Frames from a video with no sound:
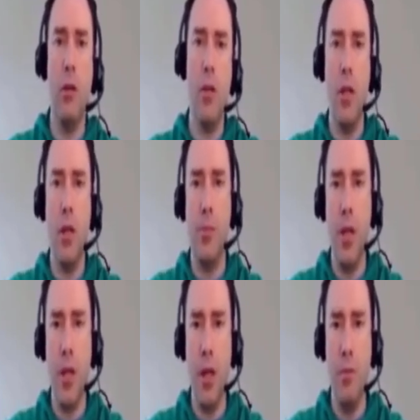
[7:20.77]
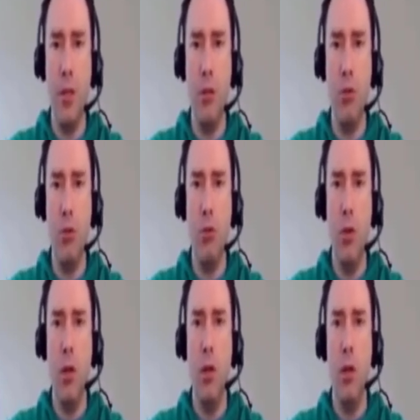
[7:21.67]
Let's say they play knight bd2
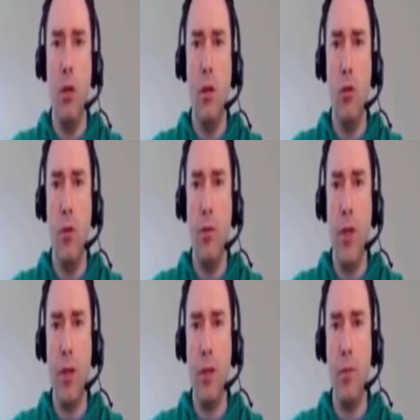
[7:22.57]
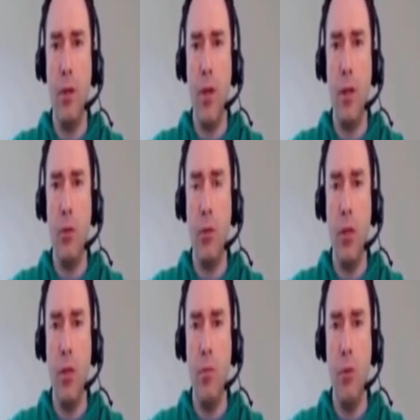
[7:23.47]
to be flexible, right, with the
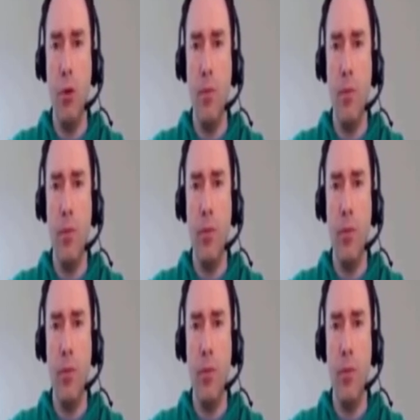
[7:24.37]
c pawn.